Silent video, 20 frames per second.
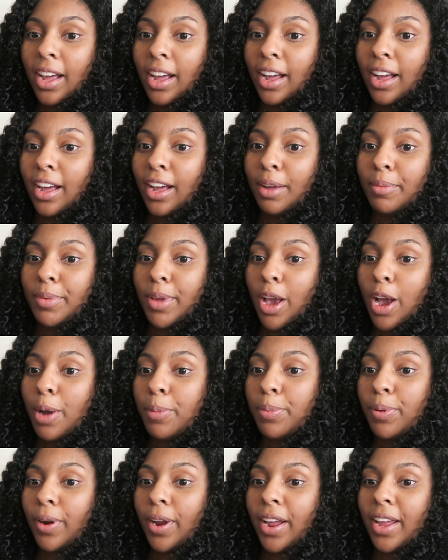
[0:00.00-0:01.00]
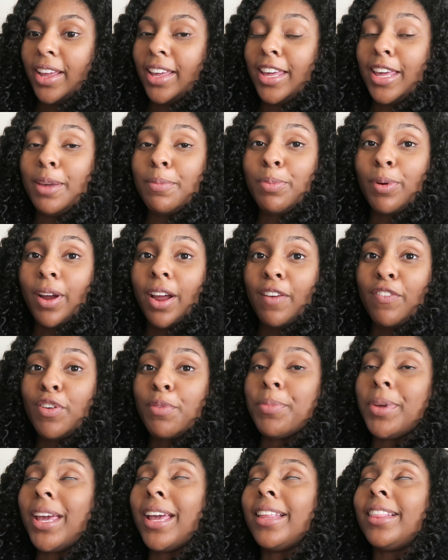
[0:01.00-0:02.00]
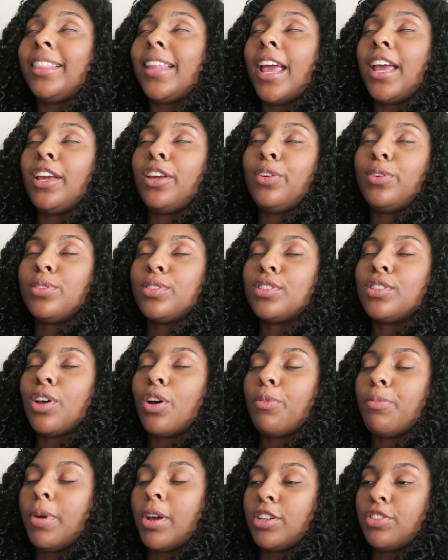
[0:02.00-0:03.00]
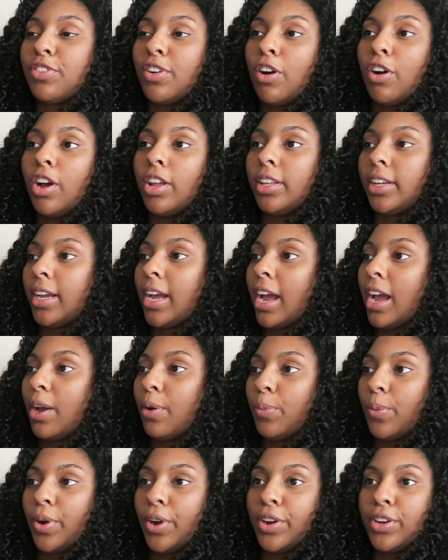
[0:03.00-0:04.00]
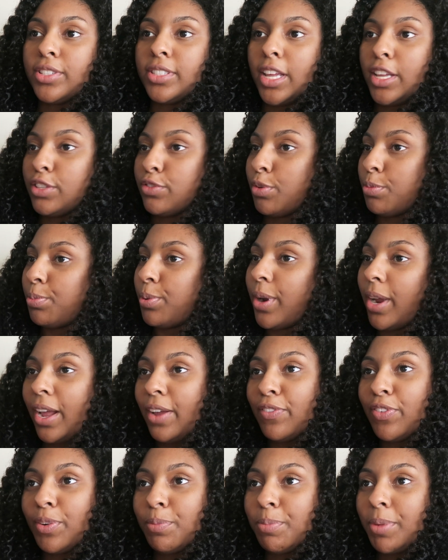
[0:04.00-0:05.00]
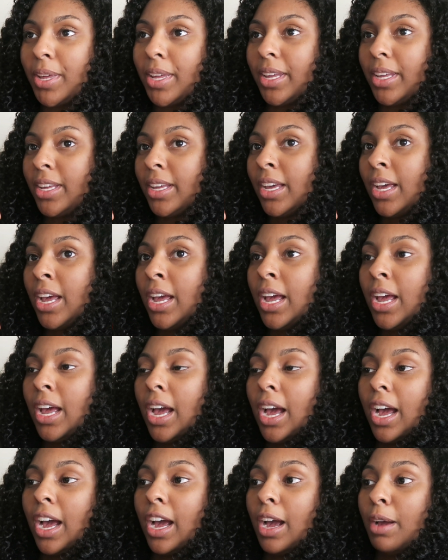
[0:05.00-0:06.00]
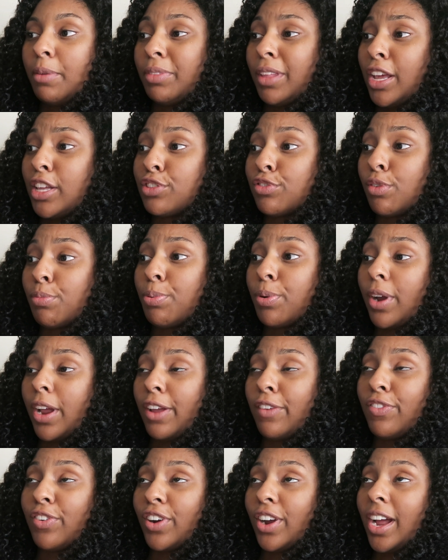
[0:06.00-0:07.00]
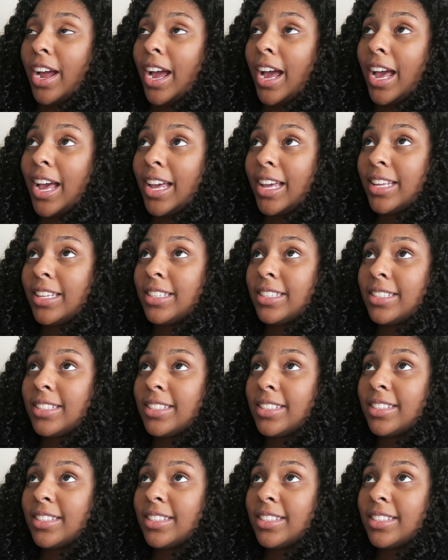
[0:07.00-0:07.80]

Y'all pray, keep praying for me, and thank you so much for all the kind words. Thanks for praying for me. Thanks for praying for us.